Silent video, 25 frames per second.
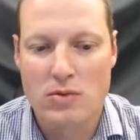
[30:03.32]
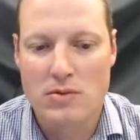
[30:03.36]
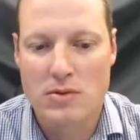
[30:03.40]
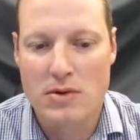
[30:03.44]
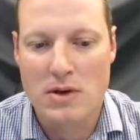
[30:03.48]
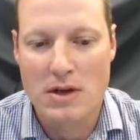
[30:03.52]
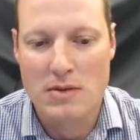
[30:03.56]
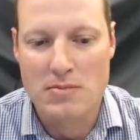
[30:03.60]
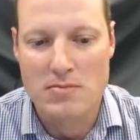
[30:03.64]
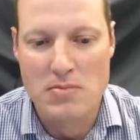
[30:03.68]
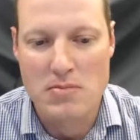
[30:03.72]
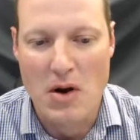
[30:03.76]

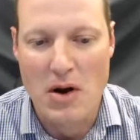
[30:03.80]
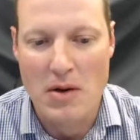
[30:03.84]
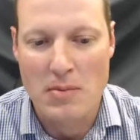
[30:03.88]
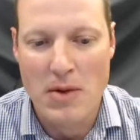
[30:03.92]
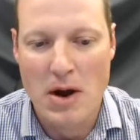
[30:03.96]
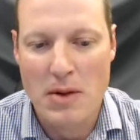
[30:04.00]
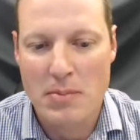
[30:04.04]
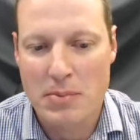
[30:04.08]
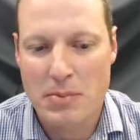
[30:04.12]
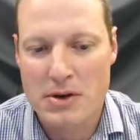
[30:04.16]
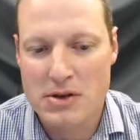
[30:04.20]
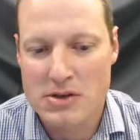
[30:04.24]
in
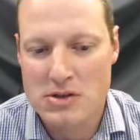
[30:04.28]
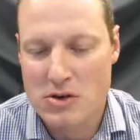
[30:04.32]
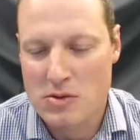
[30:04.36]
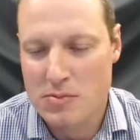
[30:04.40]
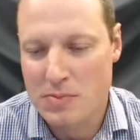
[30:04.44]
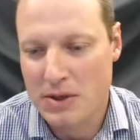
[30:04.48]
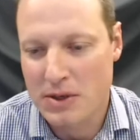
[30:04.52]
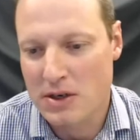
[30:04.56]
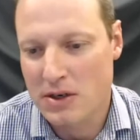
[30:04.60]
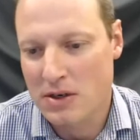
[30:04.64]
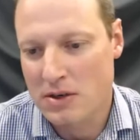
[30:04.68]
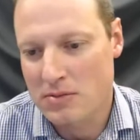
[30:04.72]
my personal
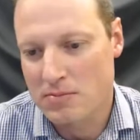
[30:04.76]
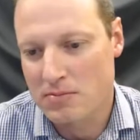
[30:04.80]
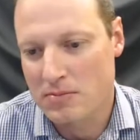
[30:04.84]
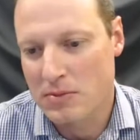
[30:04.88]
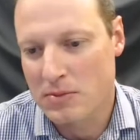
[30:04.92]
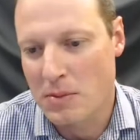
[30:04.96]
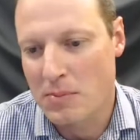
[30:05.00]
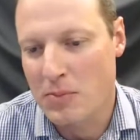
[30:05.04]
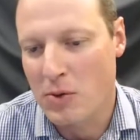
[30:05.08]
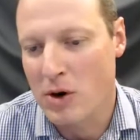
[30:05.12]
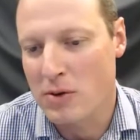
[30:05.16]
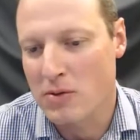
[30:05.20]
opinion,
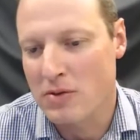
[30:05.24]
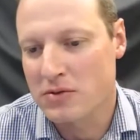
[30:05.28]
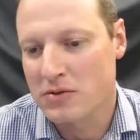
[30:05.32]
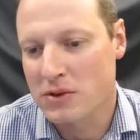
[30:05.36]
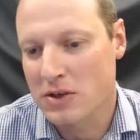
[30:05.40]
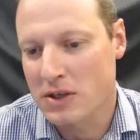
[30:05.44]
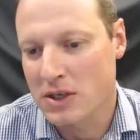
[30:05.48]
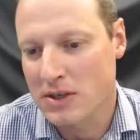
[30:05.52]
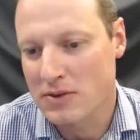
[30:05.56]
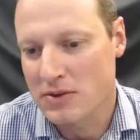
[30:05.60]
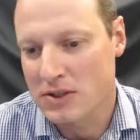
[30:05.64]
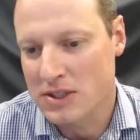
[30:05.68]
the problem with
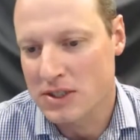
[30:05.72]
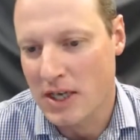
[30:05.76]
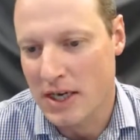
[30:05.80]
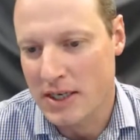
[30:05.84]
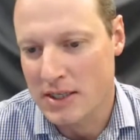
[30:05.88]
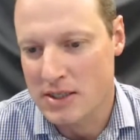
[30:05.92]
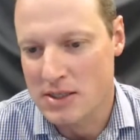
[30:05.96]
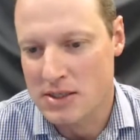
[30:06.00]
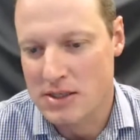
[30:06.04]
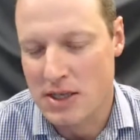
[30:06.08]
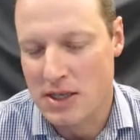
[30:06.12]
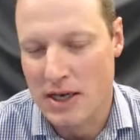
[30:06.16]
turnover
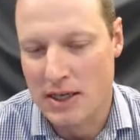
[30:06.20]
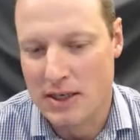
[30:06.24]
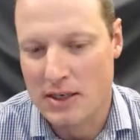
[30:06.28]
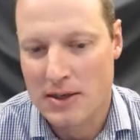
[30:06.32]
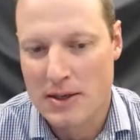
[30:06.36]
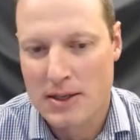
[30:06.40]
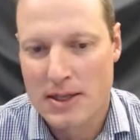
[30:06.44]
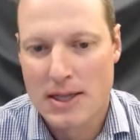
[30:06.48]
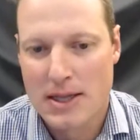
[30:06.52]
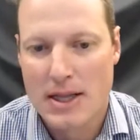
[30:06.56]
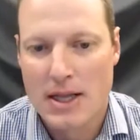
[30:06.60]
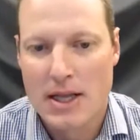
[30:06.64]
tax is that
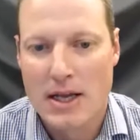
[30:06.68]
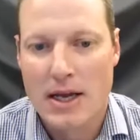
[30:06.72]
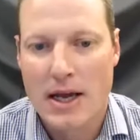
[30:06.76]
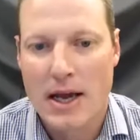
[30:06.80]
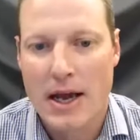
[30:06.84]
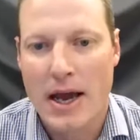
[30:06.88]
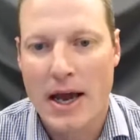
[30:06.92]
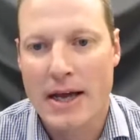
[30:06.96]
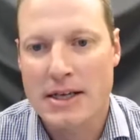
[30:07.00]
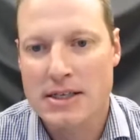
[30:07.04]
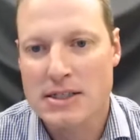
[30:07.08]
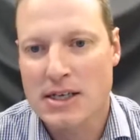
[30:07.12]

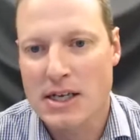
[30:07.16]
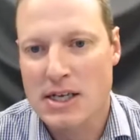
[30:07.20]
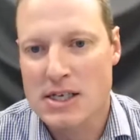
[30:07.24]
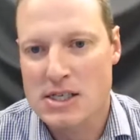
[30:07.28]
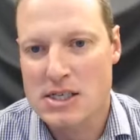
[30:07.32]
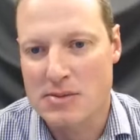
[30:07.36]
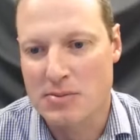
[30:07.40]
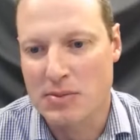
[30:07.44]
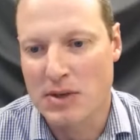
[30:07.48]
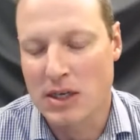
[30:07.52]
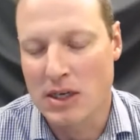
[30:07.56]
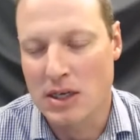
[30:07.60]
as an
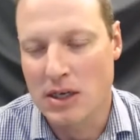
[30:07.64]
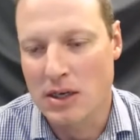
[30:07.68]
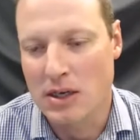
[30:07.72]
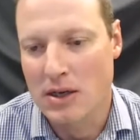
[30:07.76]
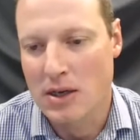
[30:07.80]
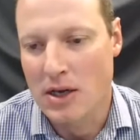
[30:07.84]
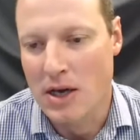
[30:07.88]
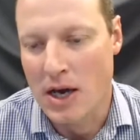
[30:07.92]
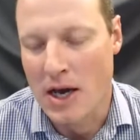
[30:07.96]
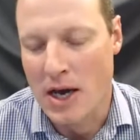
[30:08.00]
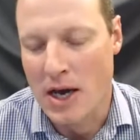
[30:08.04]
SME,